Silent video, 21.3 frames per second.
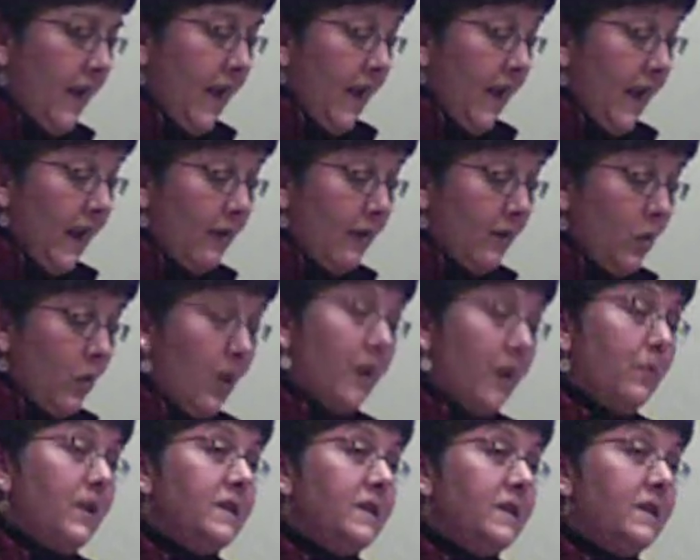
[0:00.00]
And quite
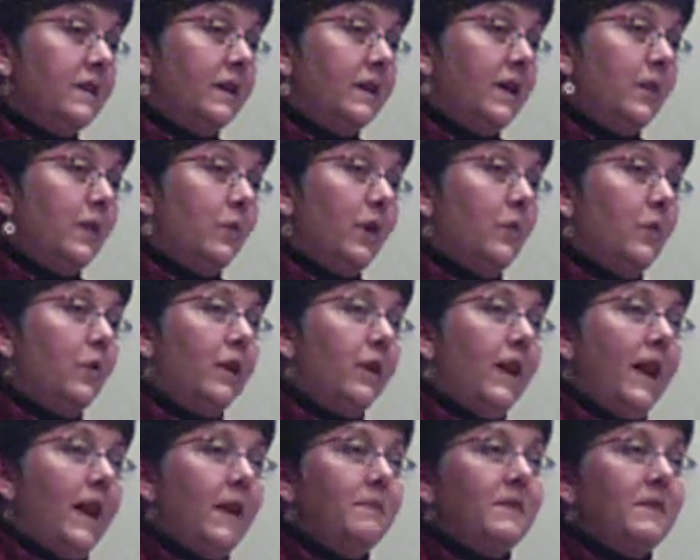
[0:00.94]
recently, we were
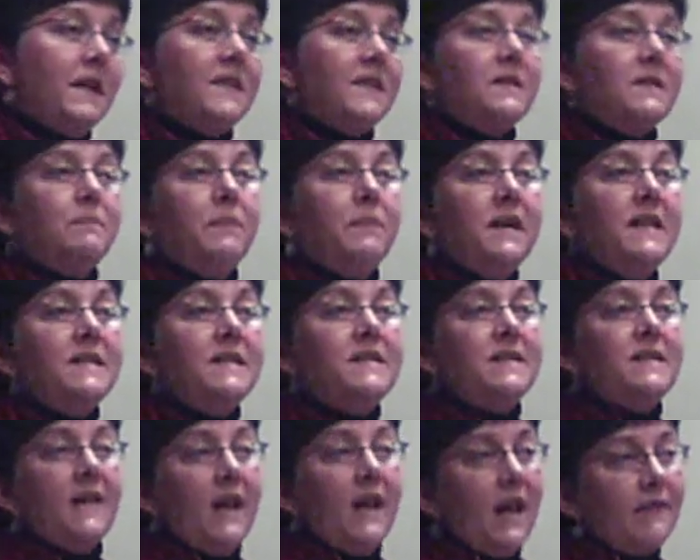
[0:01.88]
named as a peace
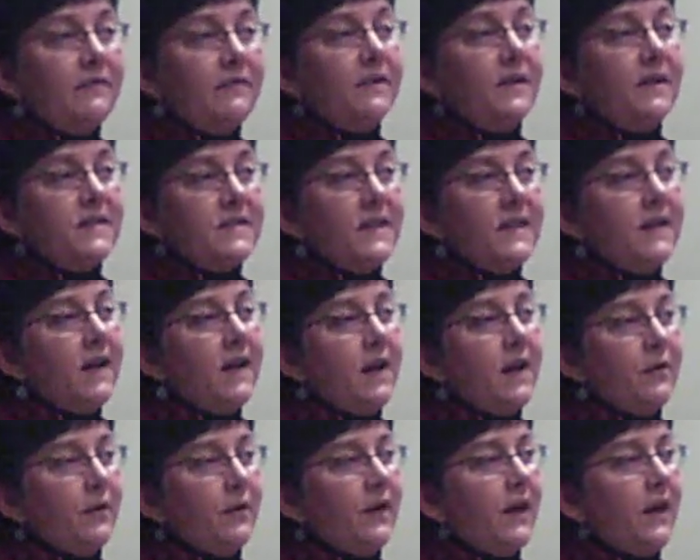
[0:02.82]
advocacy
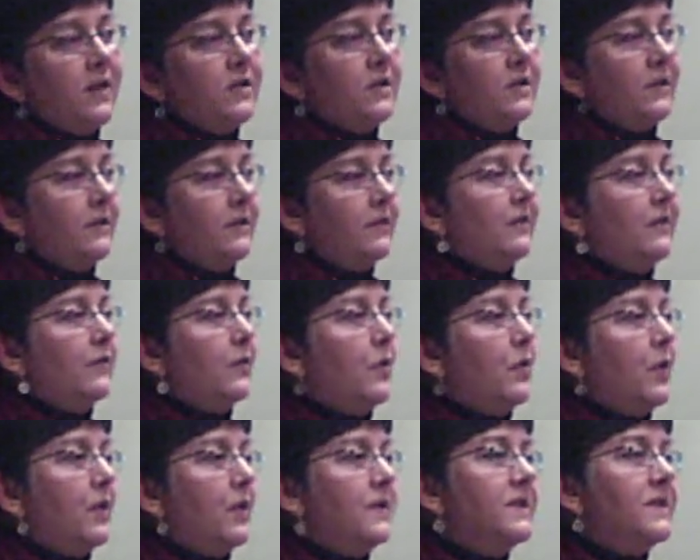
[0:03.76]
congregation
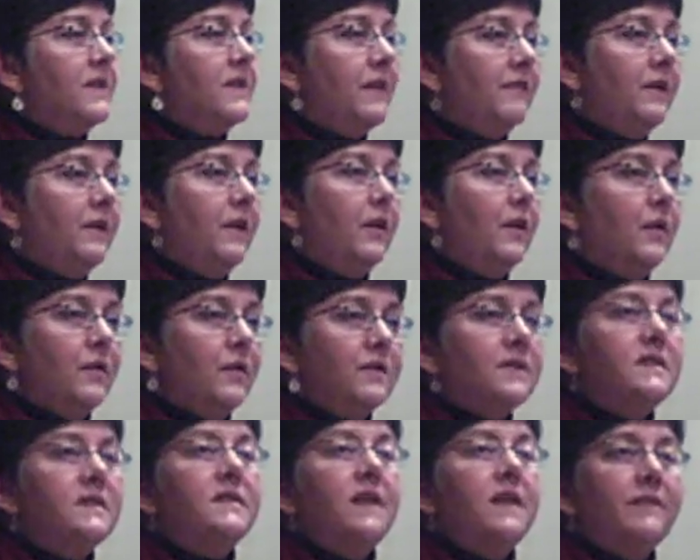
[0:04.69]
for 7 years,
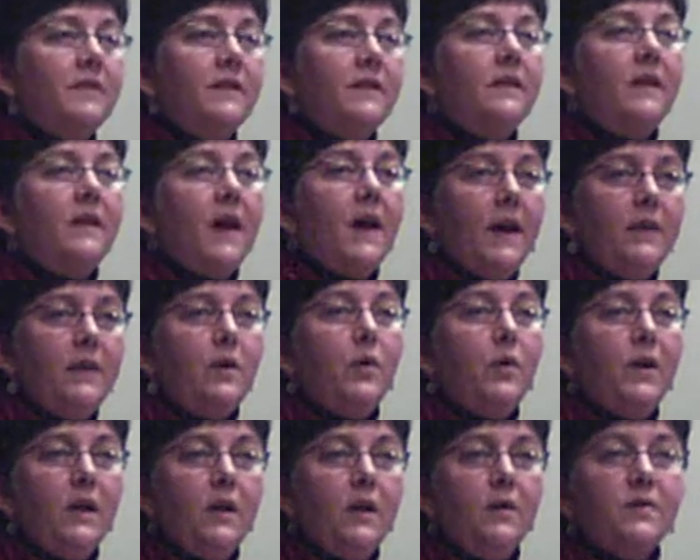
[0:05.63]
7
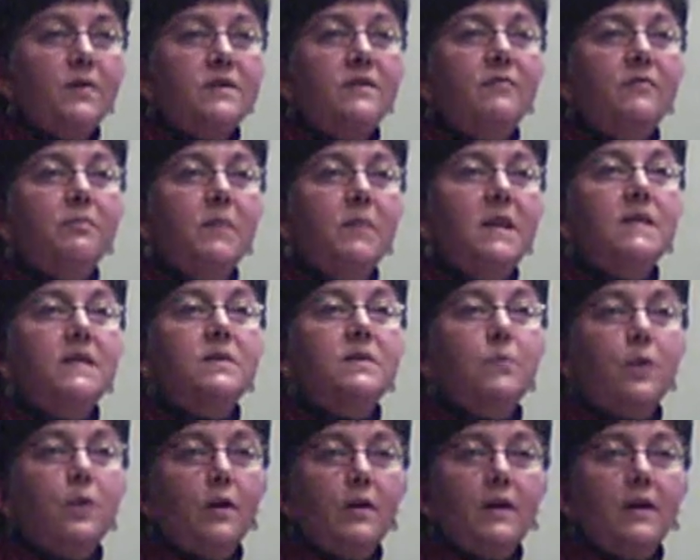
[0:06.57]
ongoing years of peace
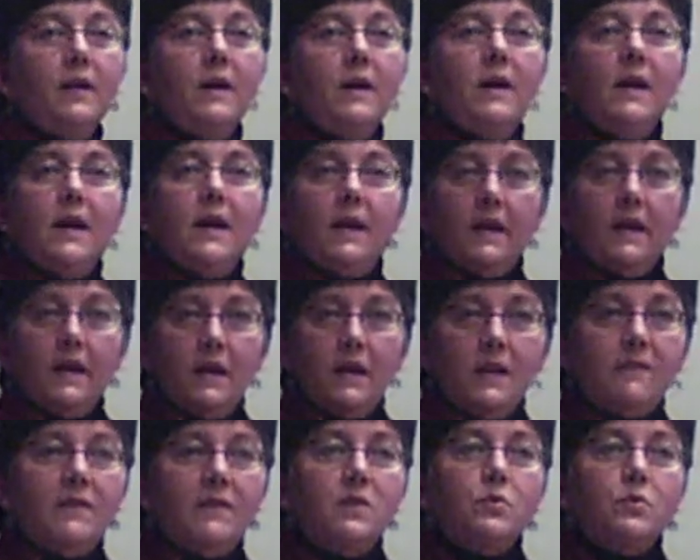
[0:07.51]
work,
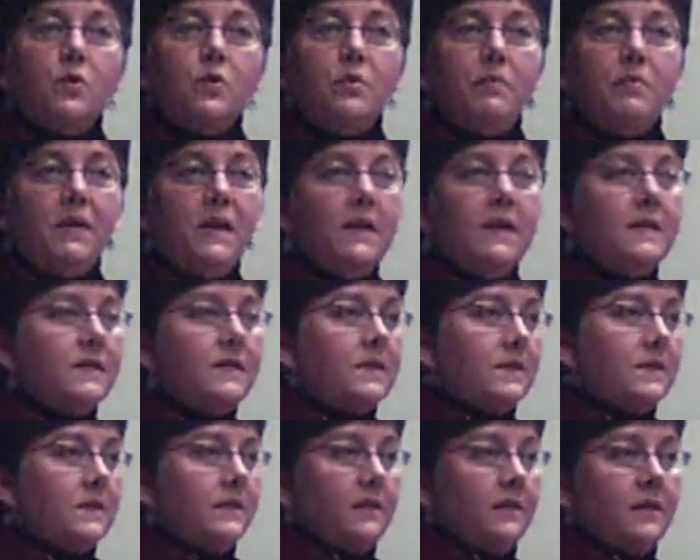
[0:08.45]
individual
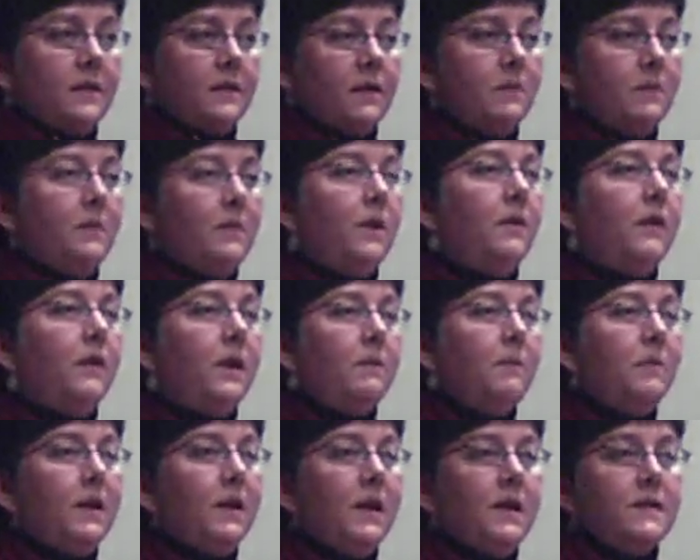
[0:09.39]
peace, community
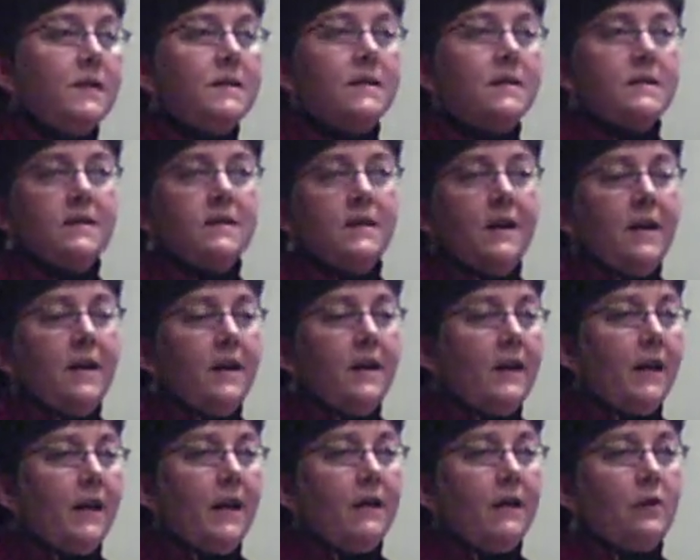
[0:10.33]
peace,
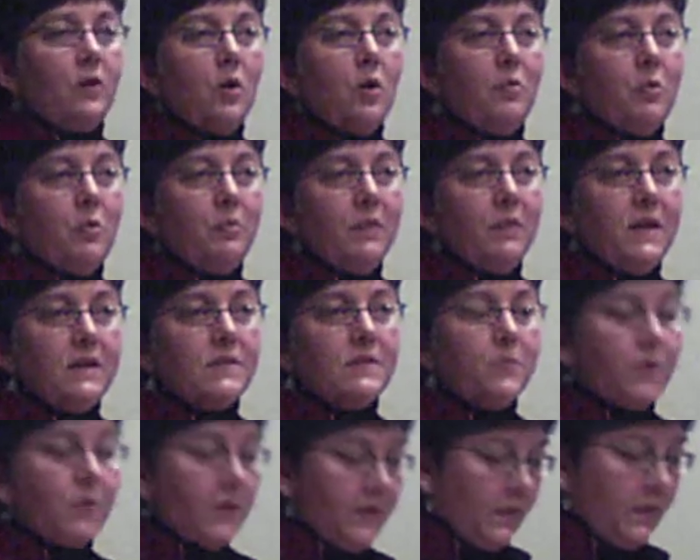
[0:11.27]
and global peace
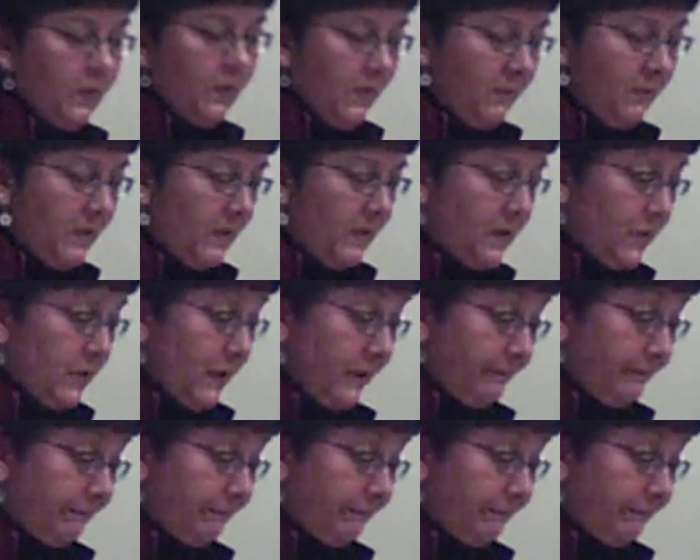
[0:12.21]
work that we've been doing.